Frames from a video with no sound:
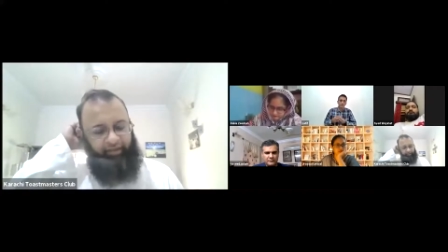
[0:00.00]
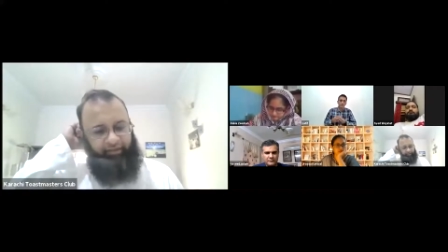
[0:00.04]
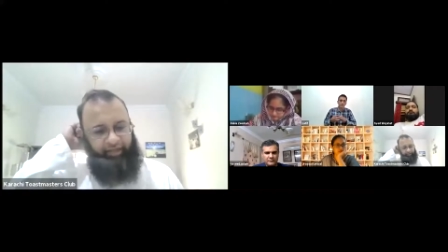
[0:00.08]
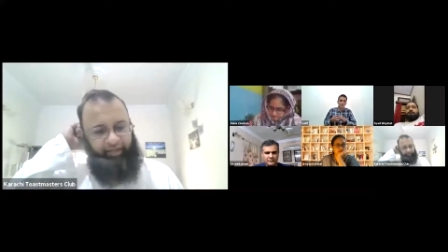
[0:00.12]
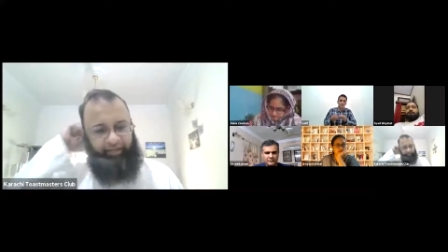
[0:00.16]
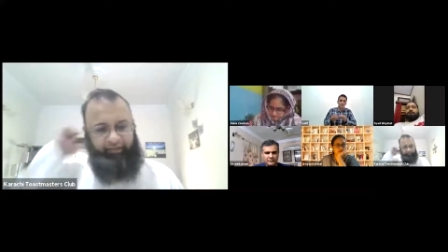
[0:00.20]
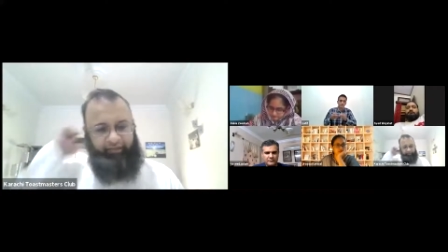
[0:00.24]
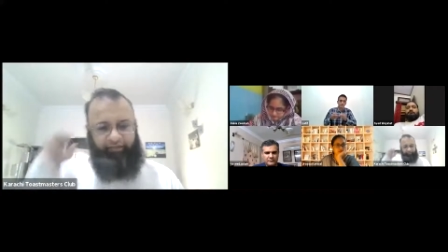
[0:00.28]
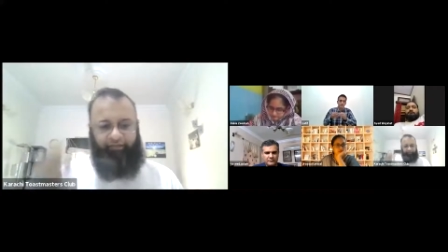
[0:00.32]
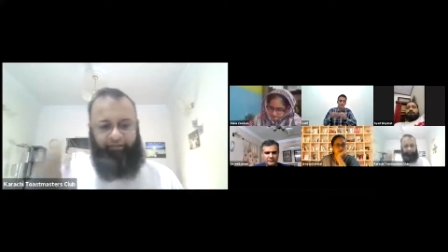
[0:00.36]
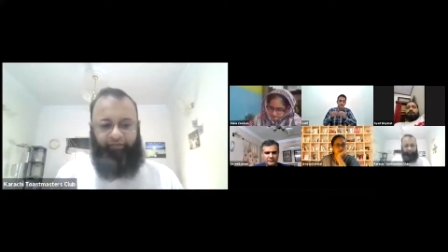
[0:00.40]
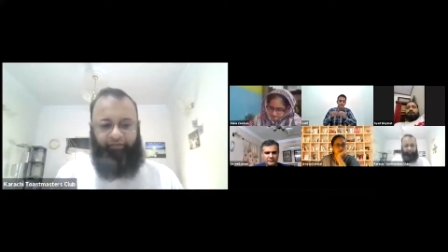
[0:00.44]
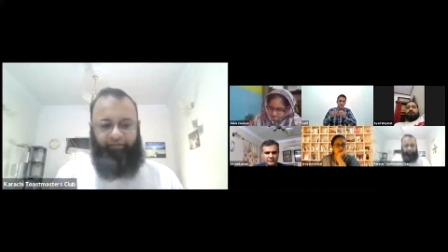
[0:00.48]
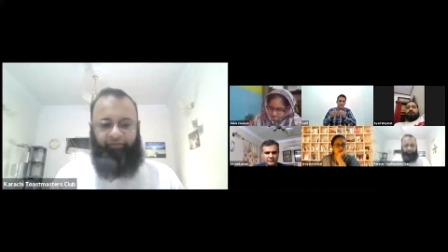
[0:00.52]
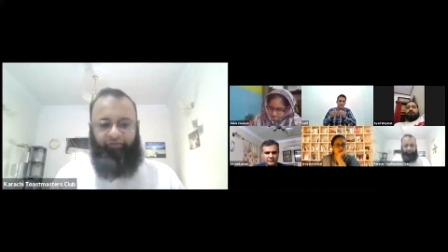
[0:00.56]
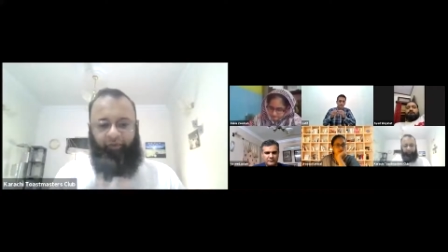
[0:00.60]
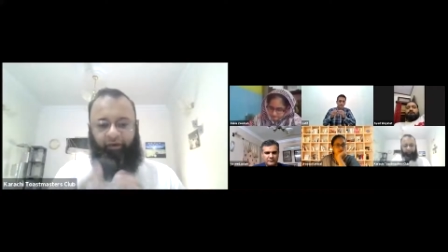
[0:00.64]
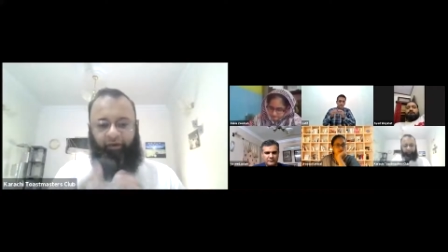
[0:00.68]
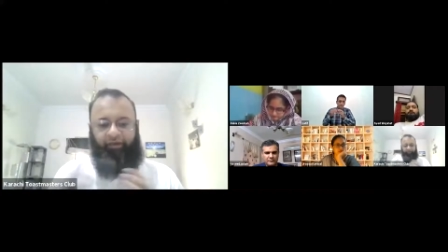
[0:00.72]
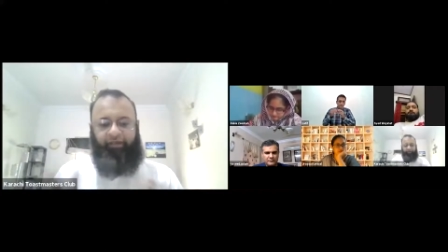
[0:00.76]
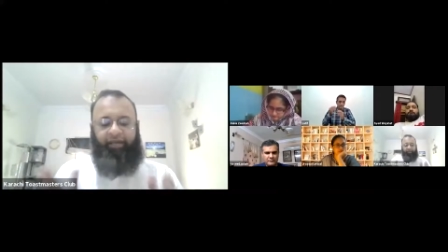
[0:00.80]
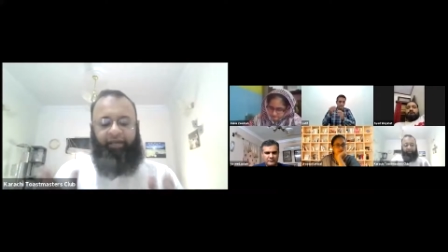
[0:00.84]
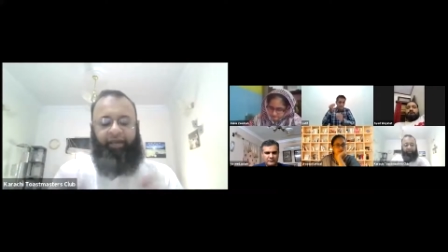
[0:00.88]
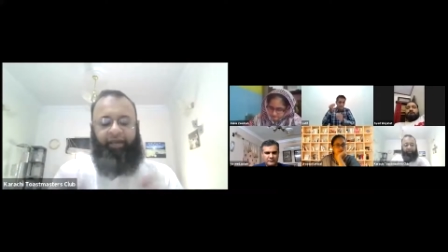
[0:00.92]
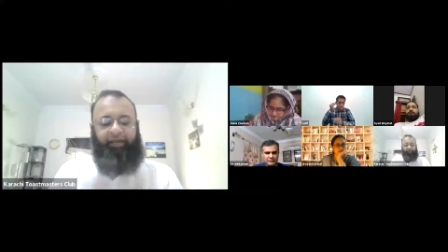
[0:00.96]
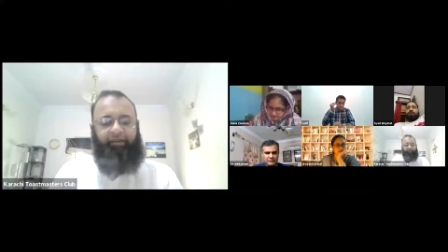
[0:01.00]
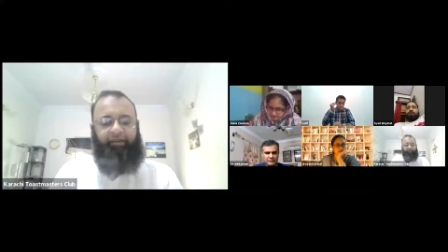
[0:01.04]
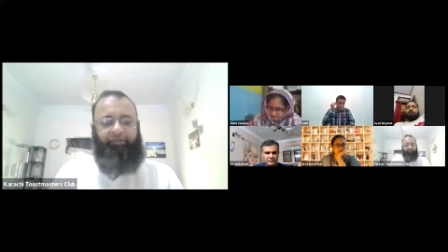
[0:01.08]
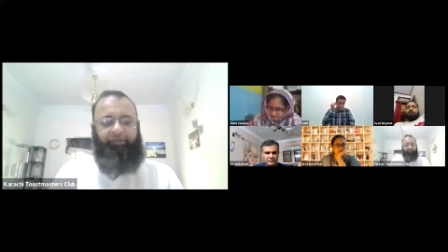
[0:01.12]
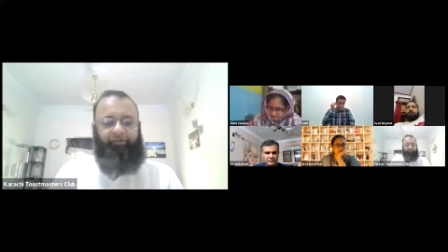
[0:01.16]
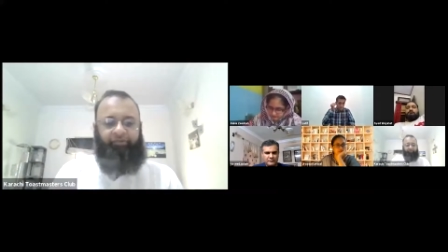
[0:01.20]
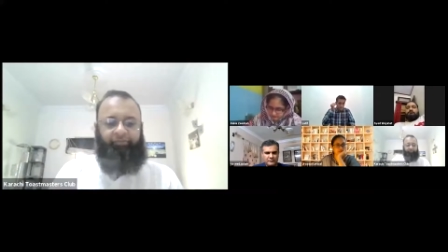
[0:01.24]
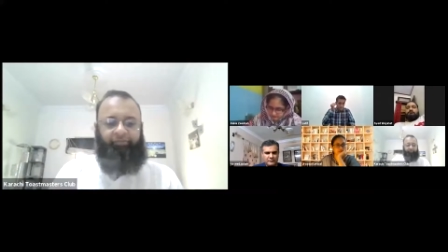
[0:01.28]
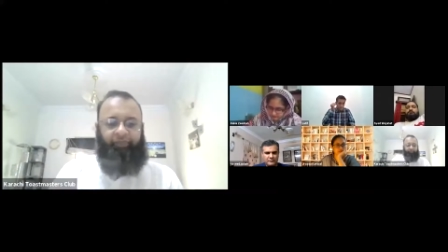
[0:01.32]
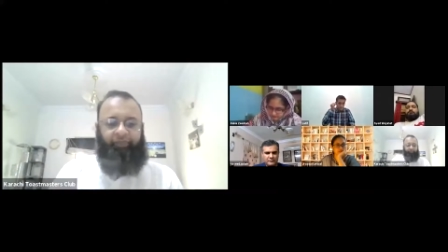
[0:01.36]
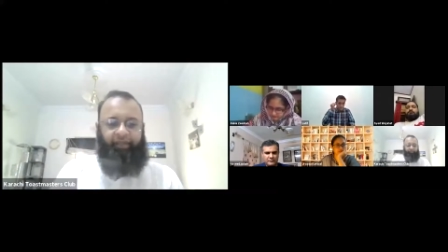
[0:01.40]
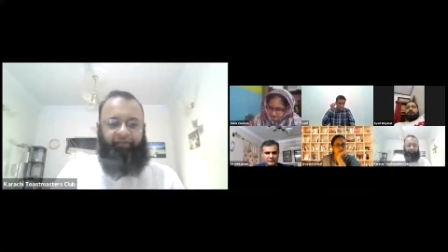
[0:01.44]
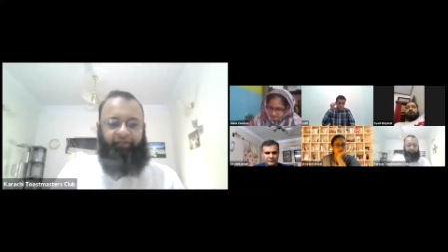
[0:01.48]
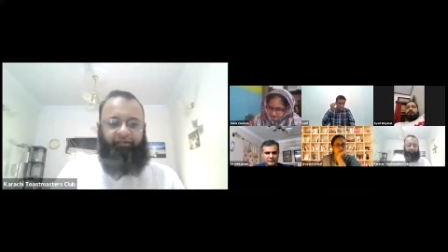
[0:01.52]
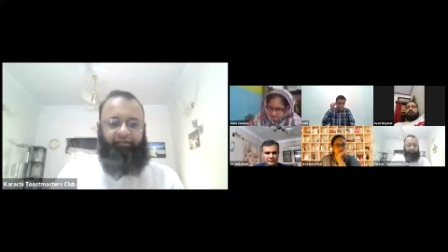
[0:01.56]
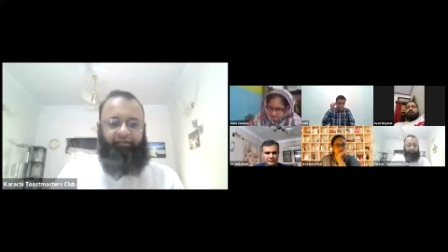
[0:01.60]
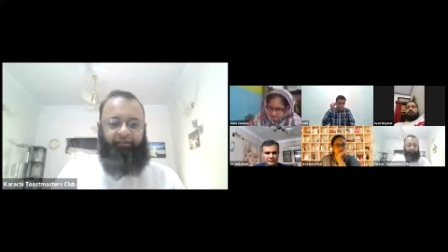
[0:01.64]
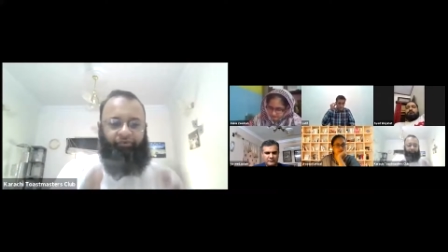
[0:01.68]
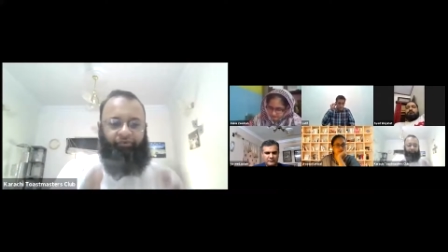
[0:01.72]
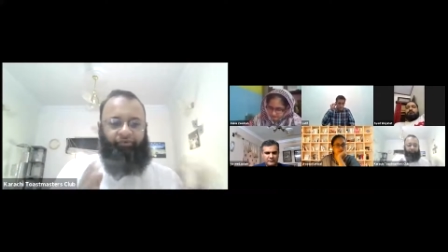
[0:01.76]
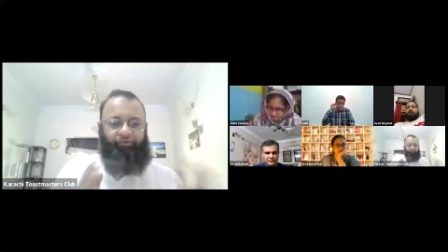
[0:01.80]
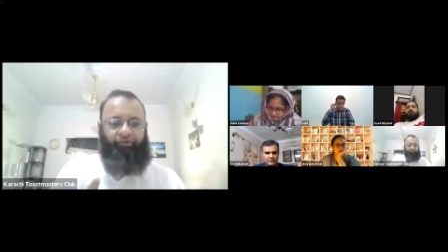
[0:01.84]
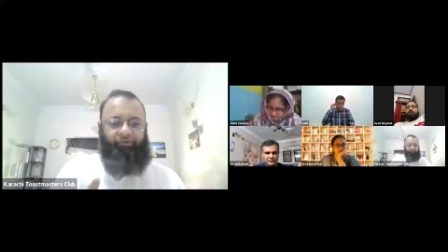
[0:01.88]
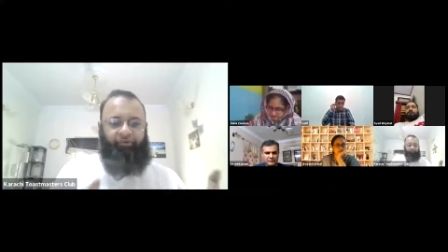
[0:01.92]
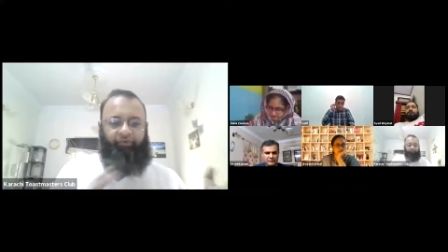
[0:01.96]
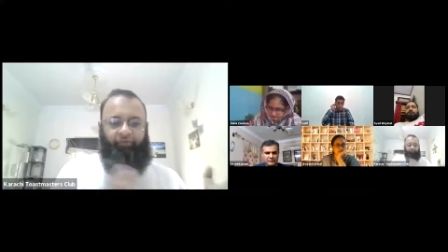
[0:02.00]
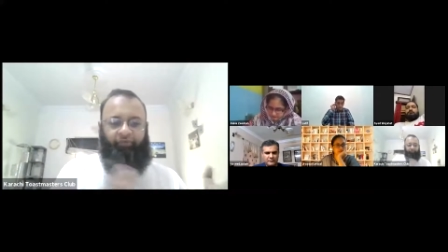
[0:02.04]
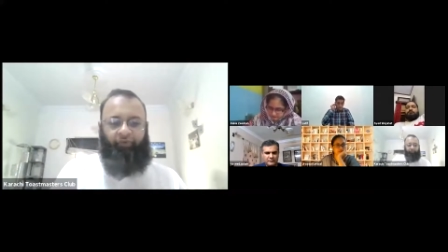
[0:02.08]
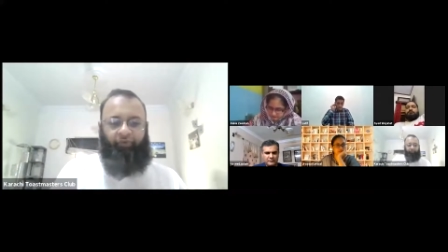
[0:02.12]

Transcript: that what kind of speech suits